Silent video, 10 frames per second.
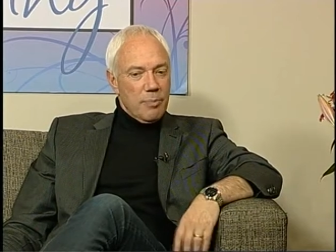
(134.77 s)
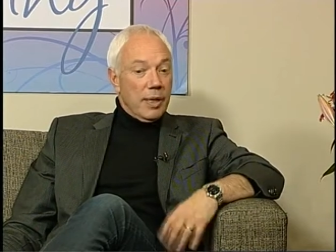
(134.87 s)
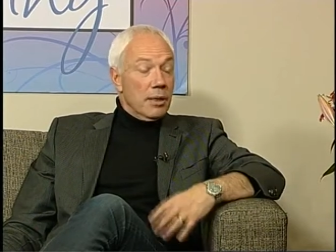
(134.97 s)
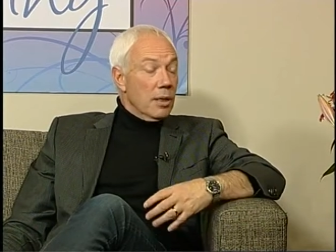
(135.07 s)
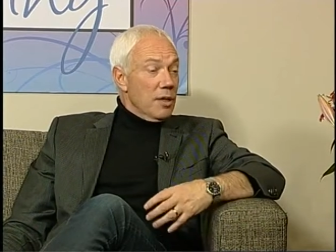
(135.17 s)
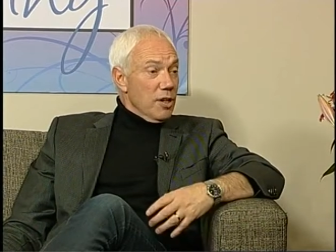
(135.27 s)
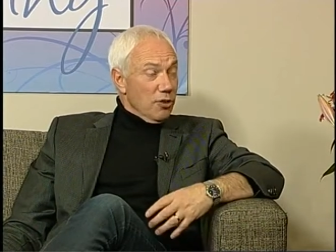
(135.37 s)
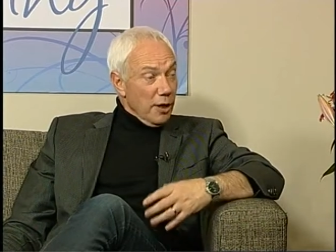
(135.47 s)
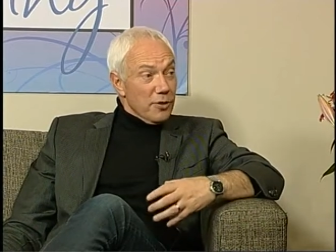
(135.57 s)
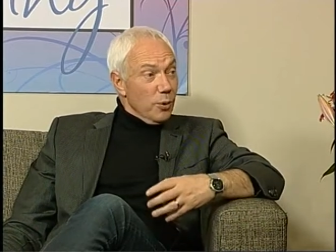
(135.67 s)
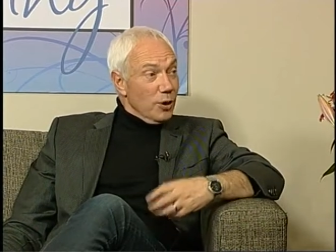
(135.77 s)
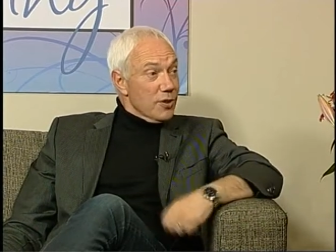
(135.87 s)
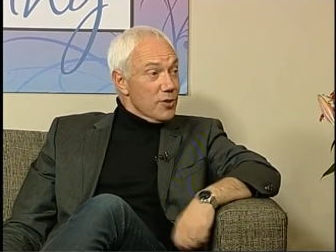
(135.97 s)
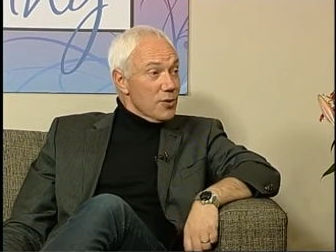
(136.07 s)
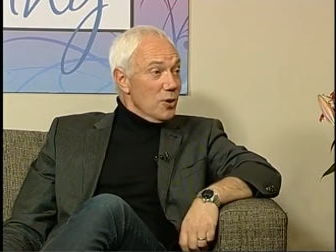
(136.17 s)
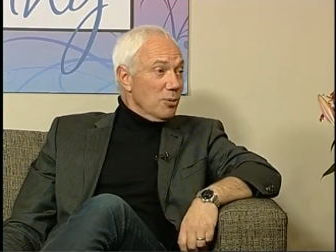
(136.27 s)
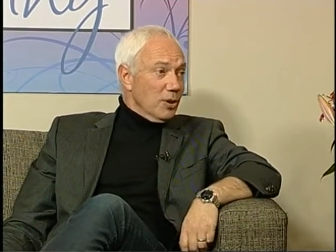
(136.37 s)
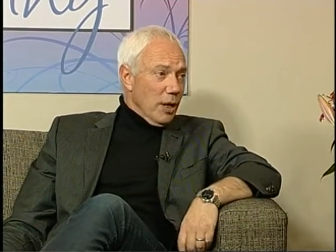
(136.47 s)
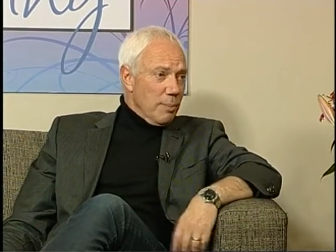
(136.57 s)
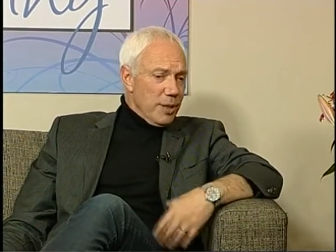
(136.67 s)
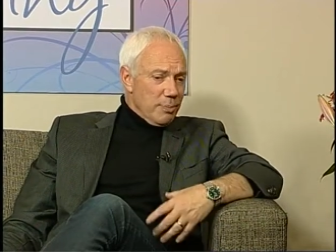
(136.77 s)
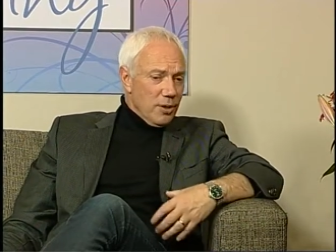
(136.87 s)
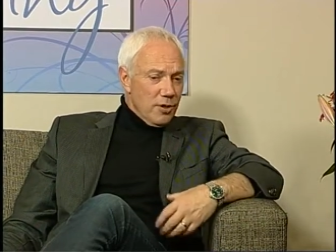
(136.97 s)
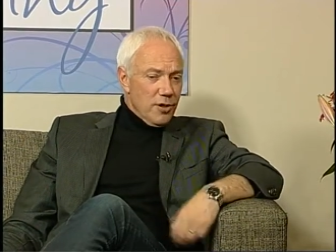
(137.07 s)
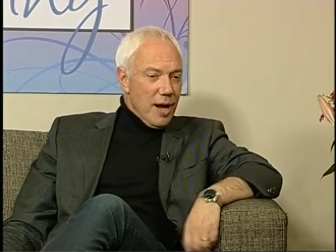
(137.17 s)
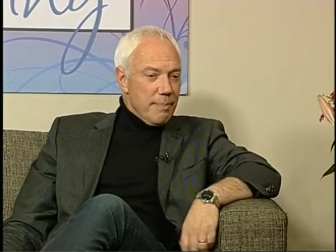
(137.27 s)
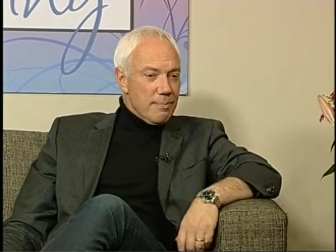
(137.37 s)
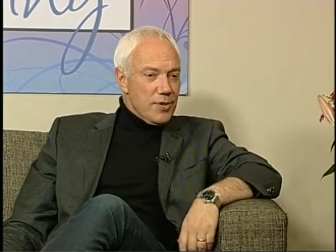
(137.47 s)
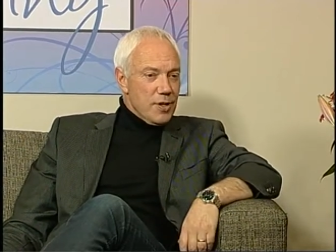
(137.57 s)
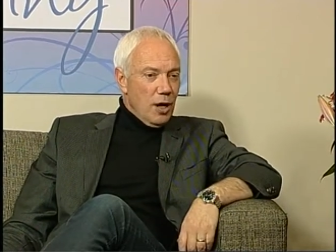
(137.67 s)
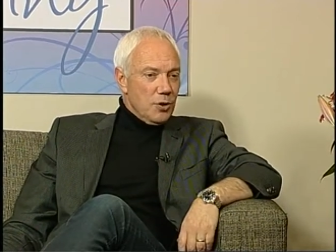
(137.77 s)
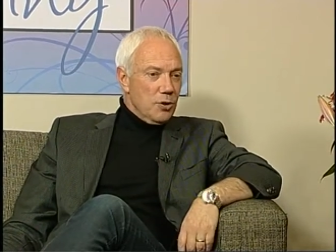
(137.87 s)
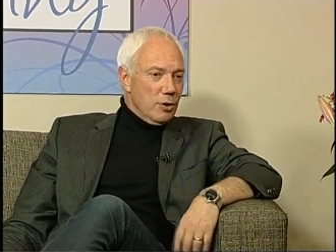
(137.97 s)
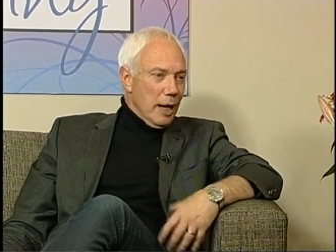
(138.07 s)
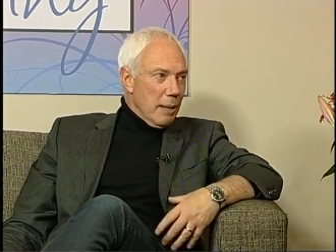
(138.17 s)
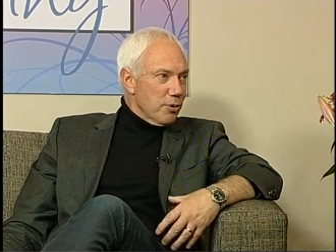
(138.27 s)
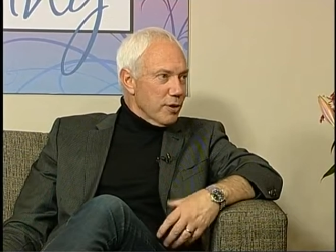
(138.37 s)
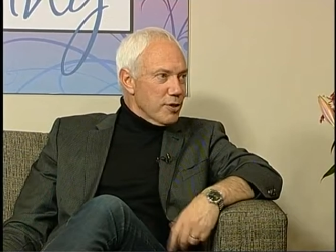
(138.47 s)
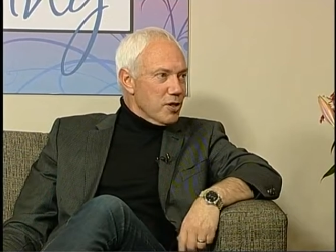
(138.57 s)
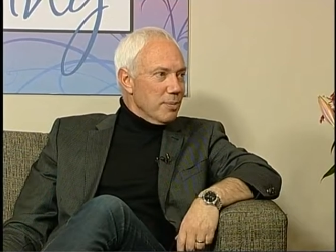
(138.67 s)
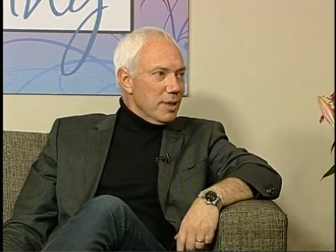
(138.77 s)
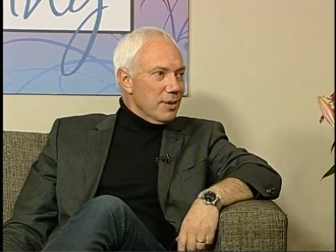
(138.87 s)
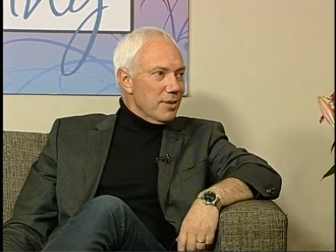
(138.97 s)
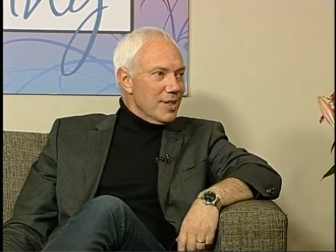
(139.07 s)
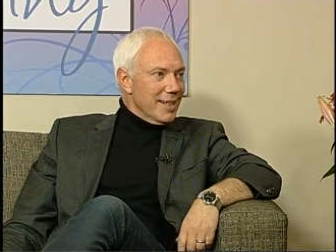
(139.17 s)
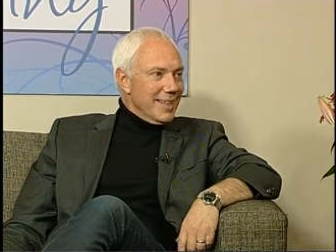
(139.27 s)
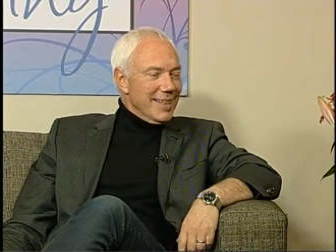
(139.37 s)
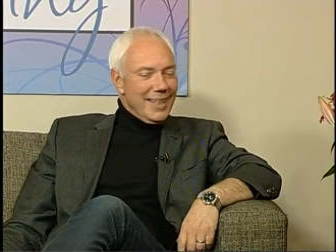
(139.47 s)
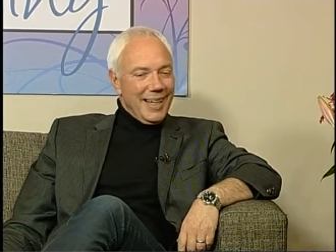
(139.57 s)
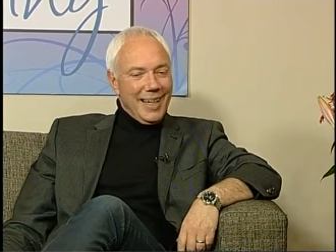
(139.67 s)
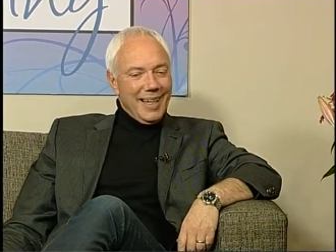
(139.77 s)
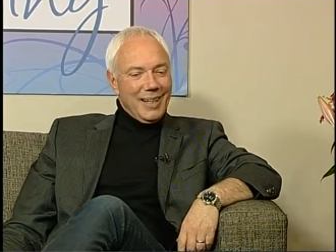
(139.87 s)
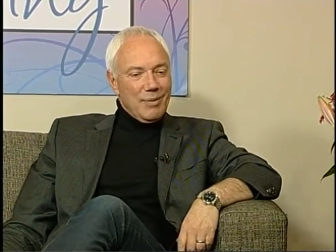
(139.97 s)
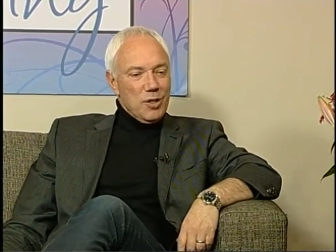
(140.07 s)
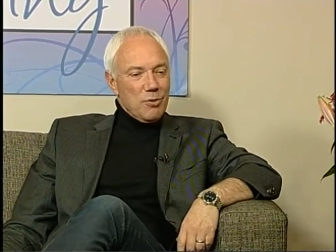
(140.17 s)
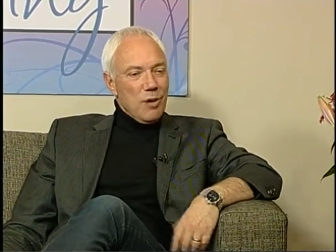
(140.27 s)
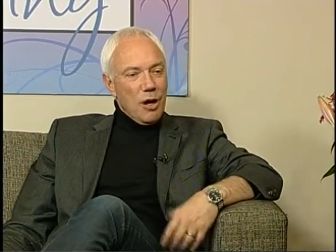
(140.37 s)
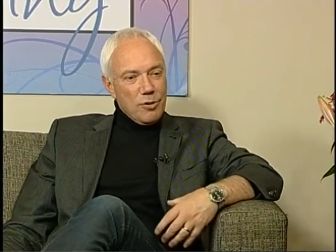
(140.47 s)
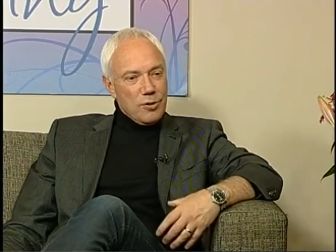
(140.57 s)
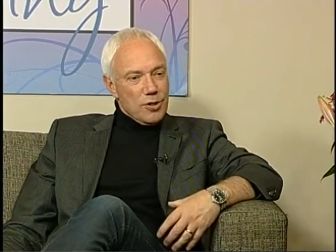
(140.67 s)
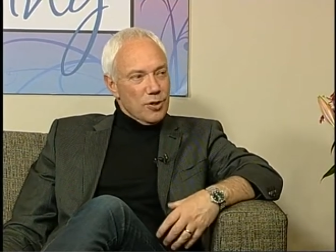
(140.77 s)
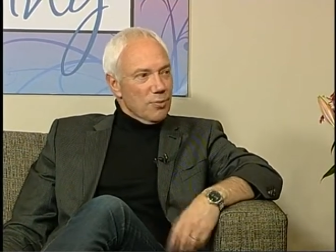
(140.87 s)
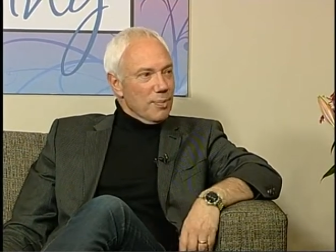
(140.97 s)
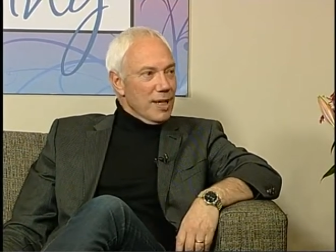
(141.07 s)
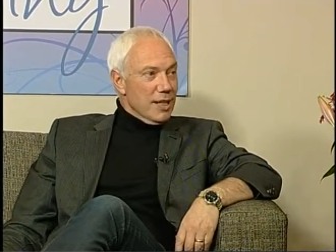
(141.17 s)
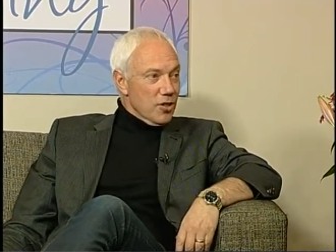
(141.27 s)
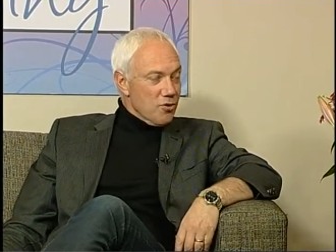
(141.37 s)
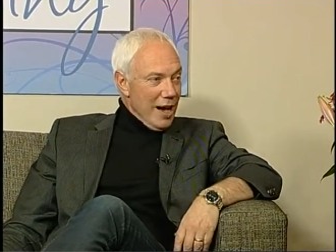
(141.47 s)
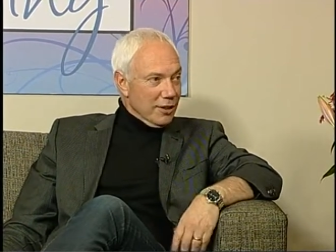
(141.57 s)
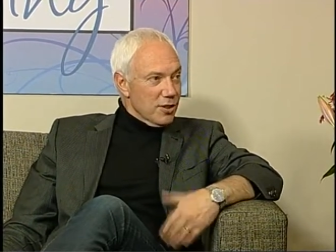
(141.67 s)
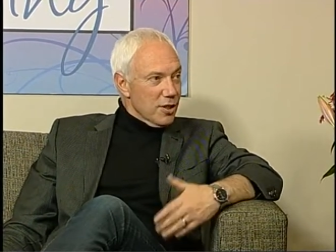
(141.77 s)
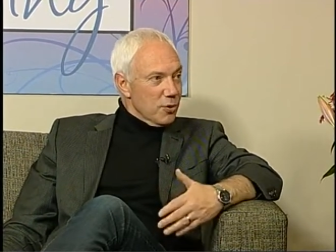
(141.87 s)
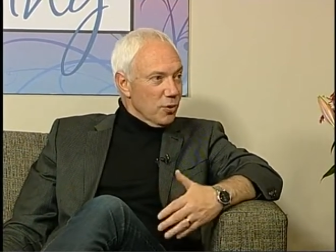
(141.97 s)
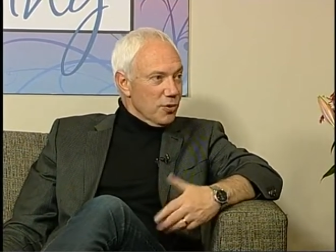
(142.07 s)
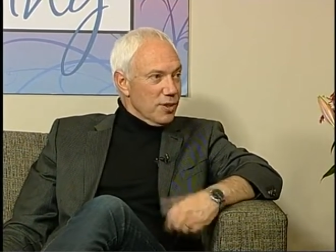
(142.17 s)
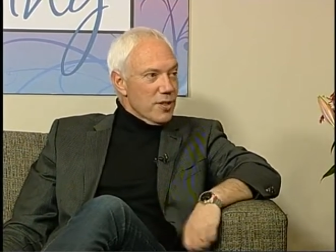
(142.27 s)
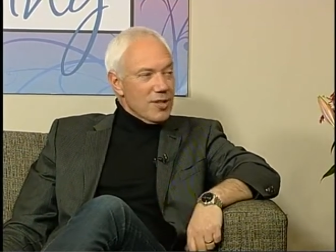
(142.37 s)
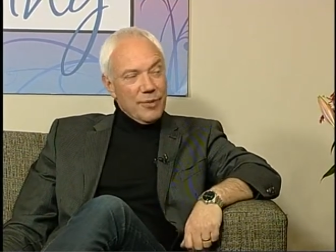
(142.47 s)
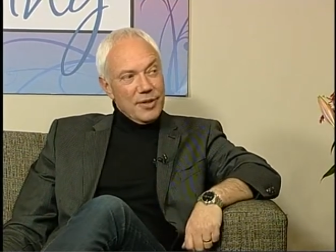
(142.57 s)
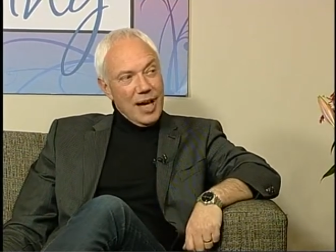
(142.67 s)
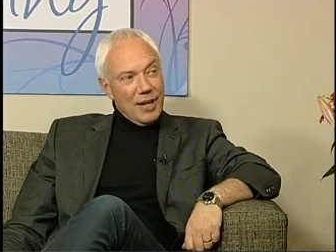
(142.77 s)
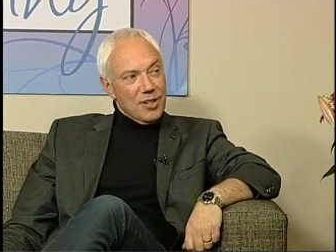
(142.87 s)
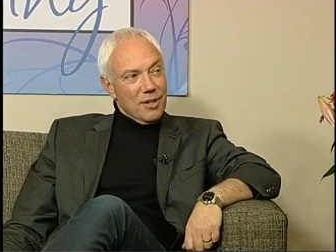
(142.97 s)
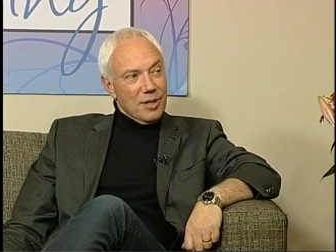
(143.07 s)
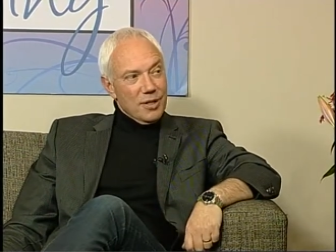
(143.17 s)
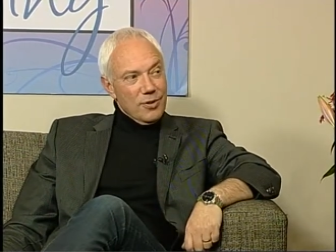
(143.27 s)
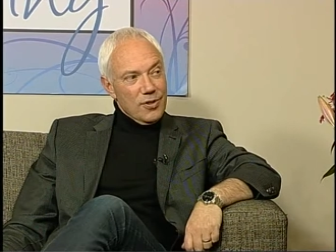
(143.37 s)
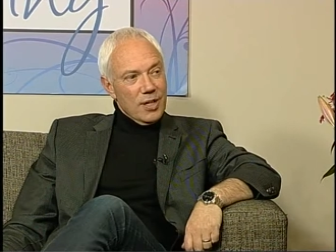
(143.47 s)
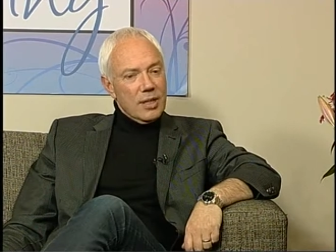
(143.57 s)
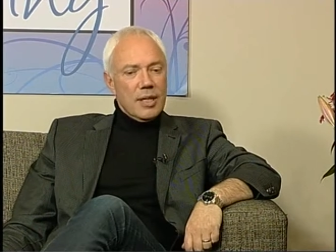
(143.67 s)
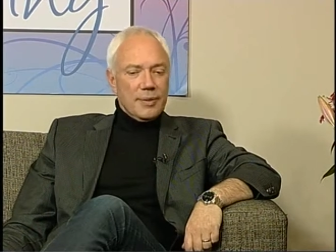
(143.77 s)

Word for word: But there's a lot of work as normal, you know, big programs on new libraries to build, um, new roads to be constructed, the northern and southern arterials. Yes.